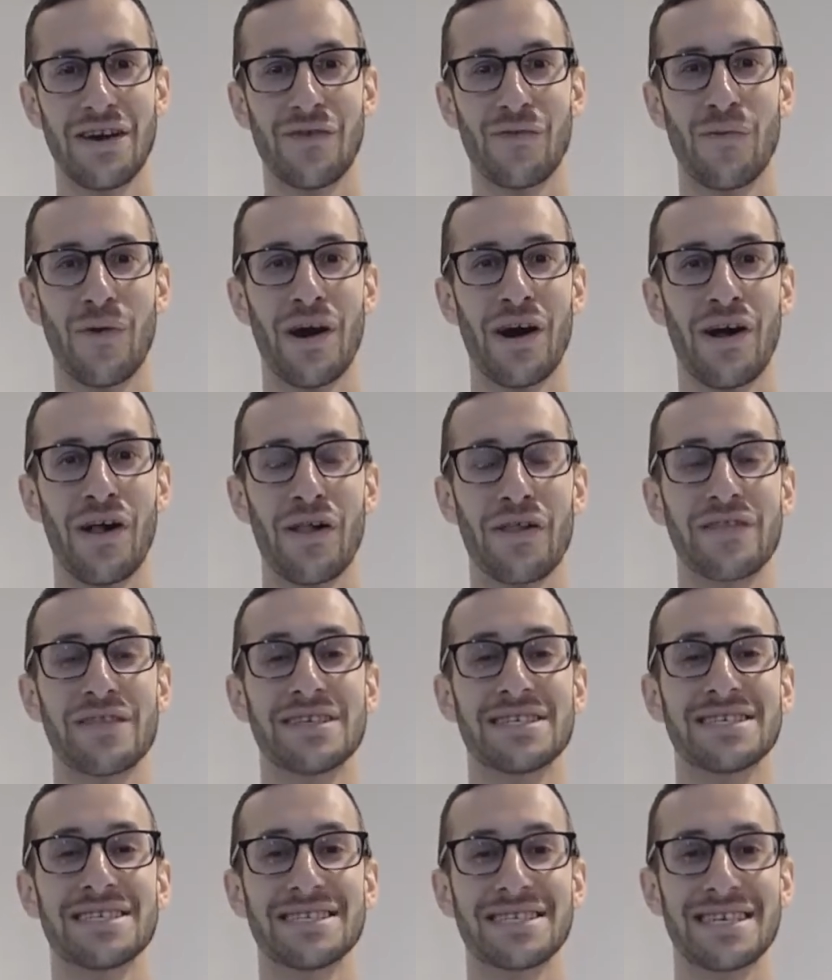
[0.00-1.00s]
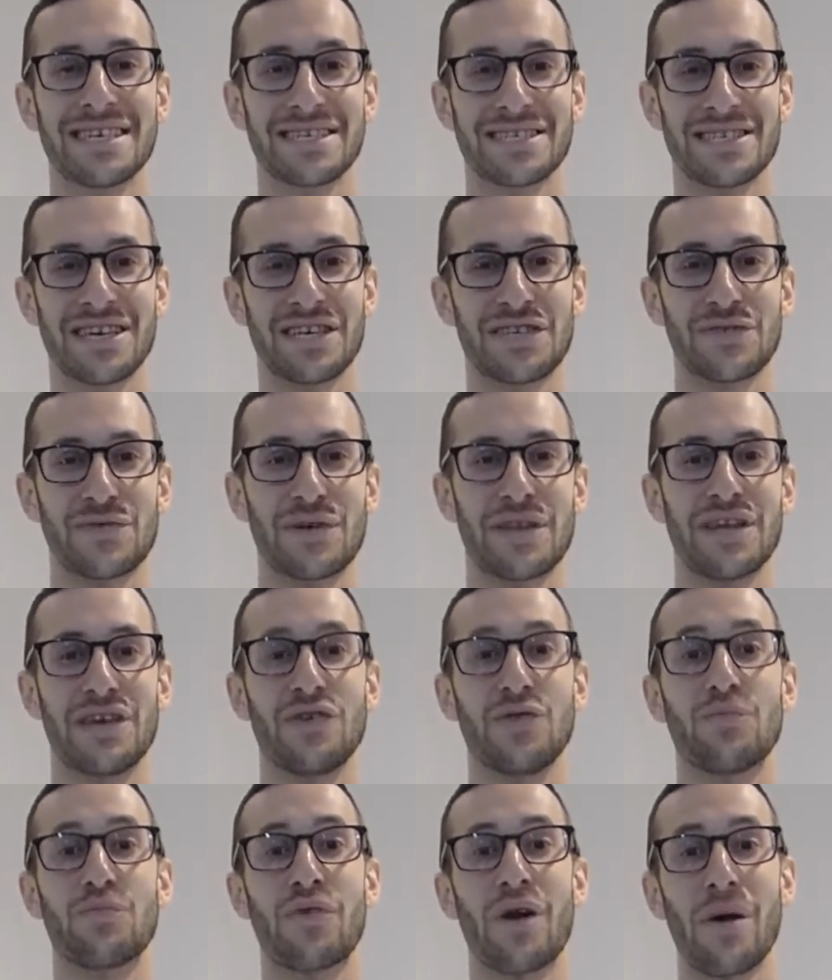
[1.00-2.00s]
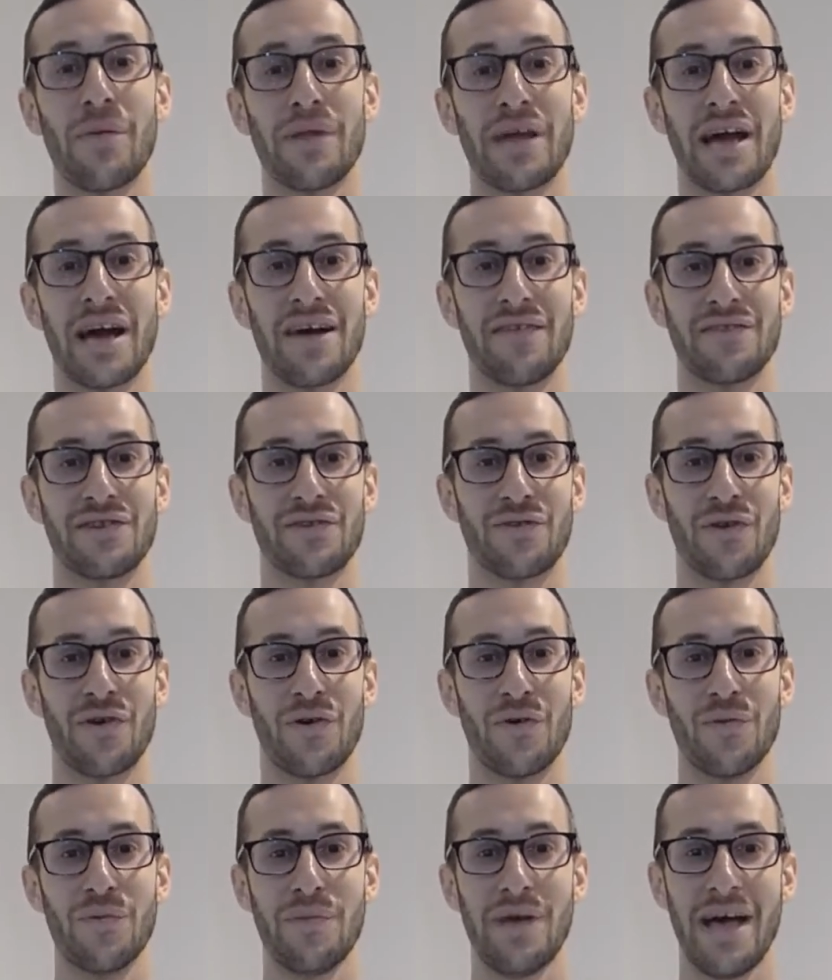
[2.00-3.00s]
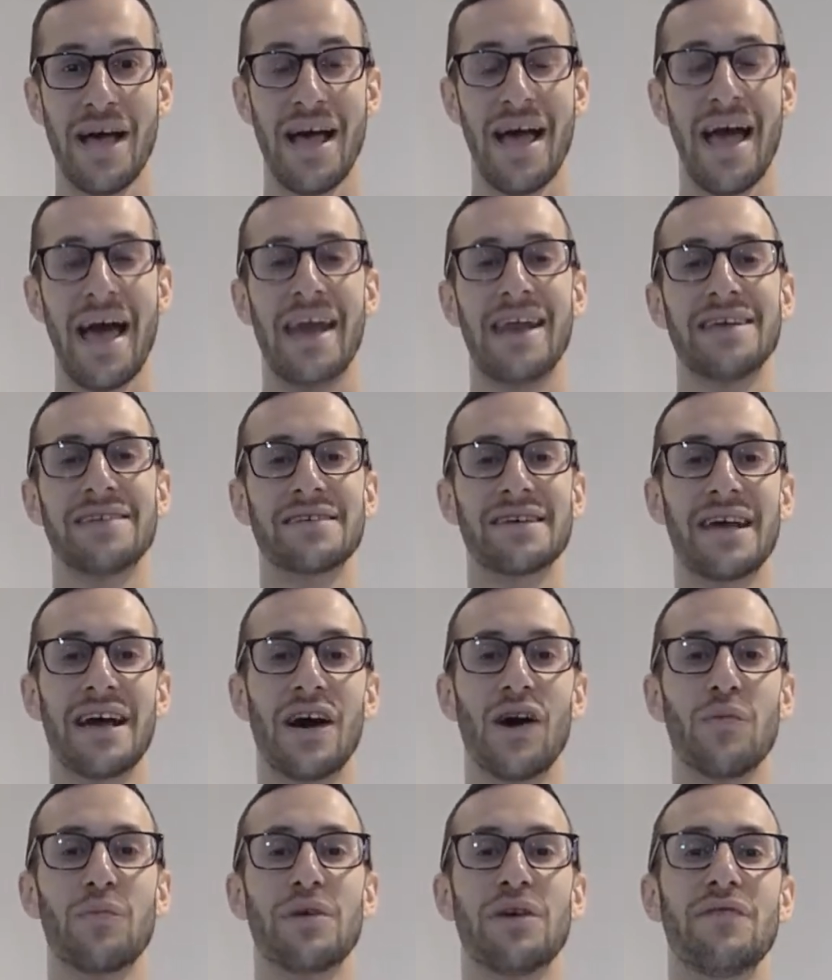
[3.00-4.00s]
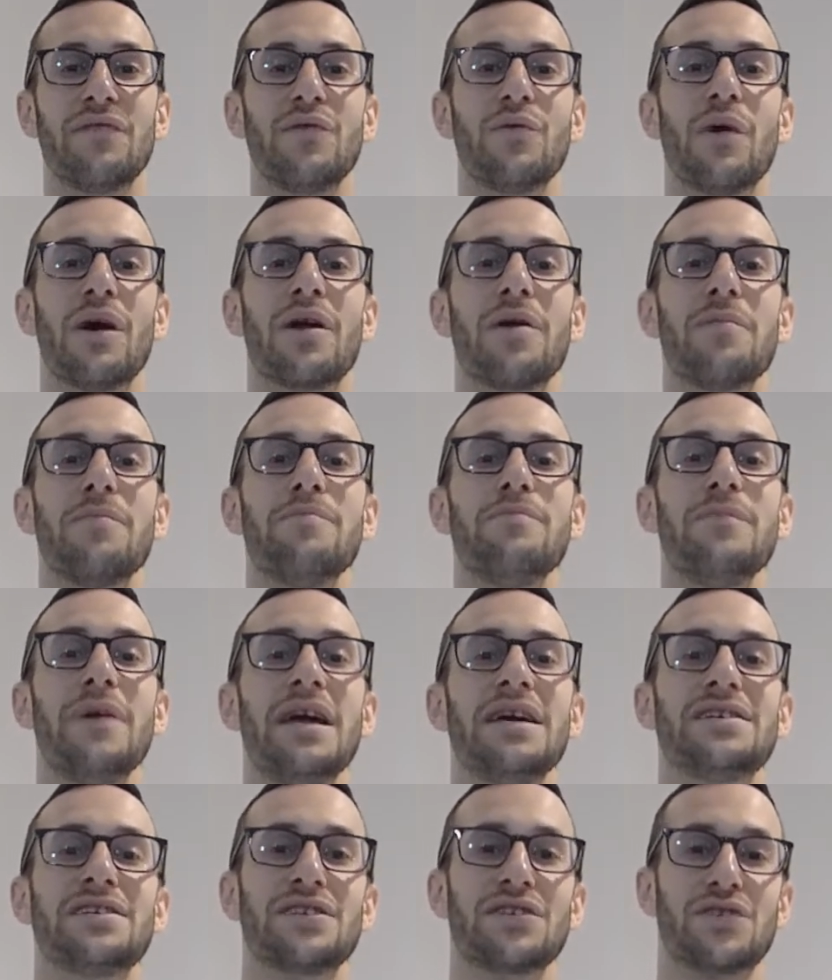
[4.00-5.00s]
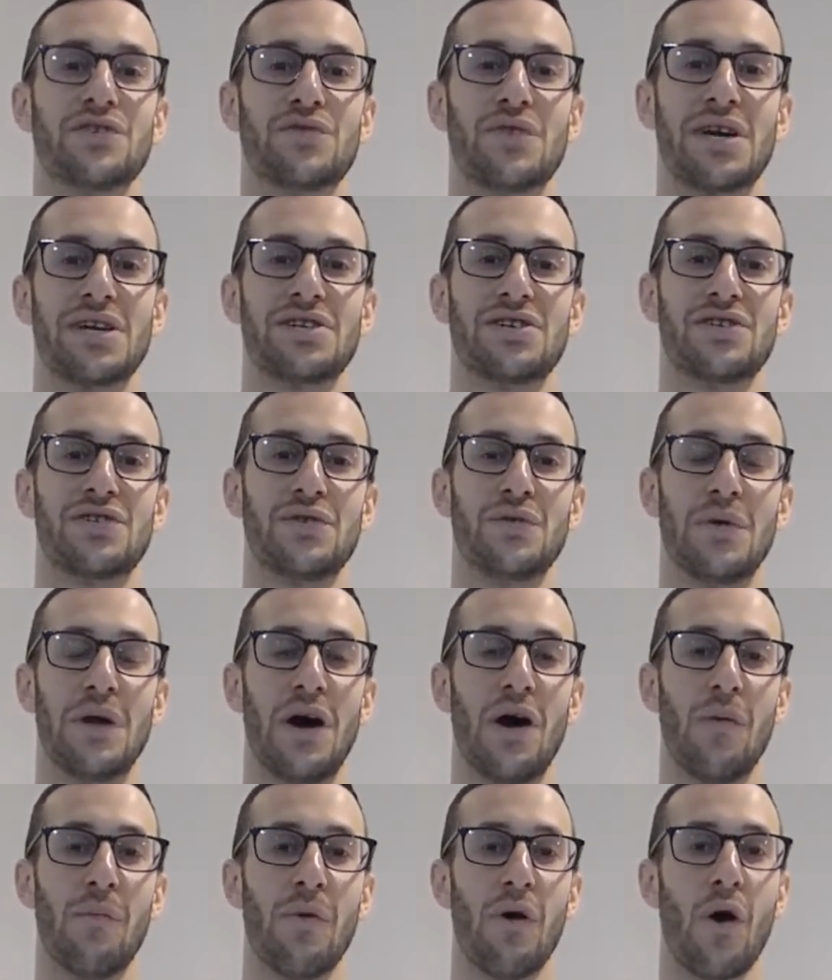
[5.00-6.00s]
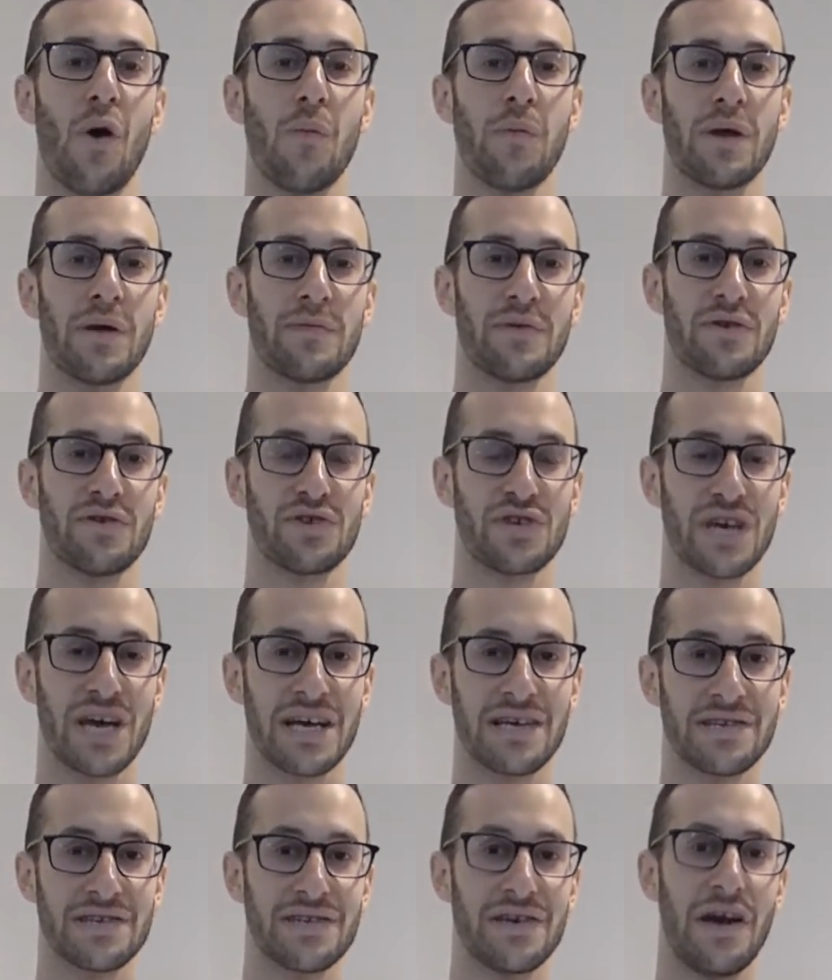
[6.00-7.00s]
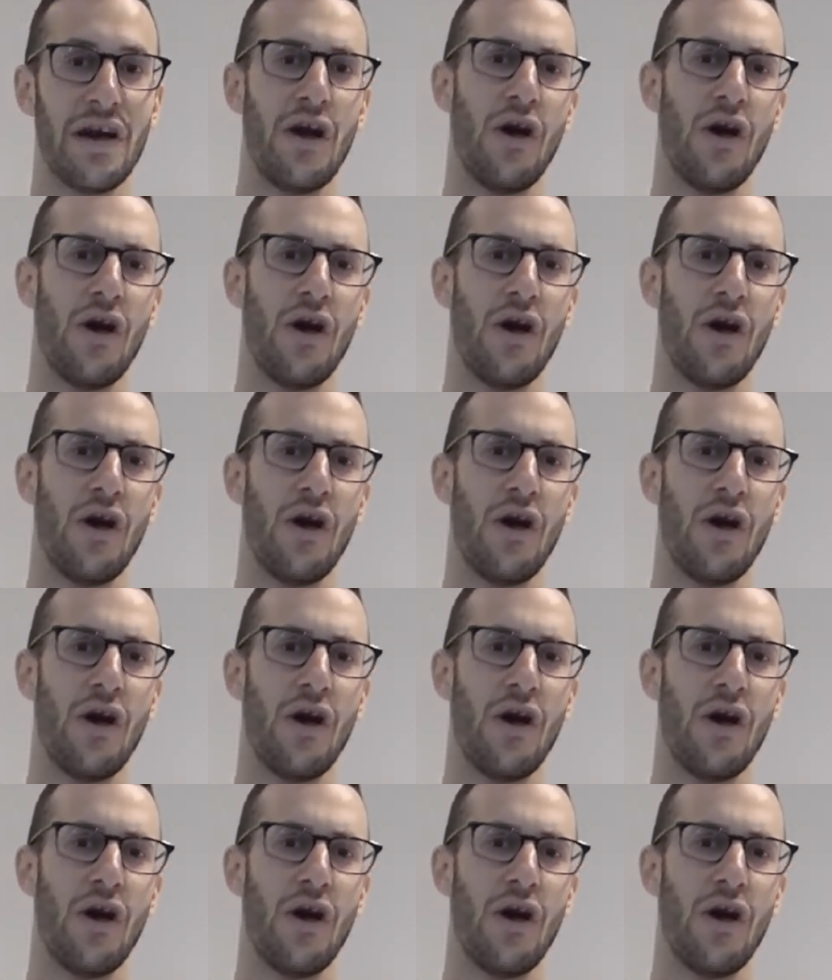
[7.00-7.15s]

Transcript: Well, this is an accessory that you probably have in your home, and it's going to help give you an amazing stretch to help open up your chest,